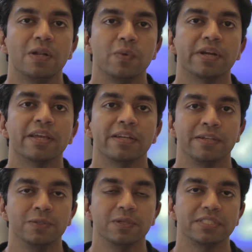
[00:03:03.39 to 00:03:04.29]
while working in a
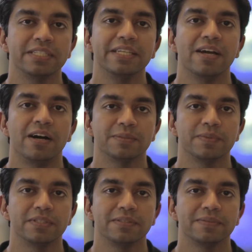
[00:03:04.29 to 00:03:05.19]
New York City
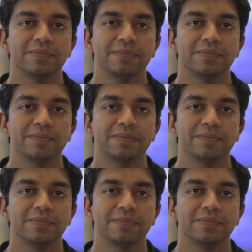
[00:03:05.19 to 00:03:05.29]
hospital.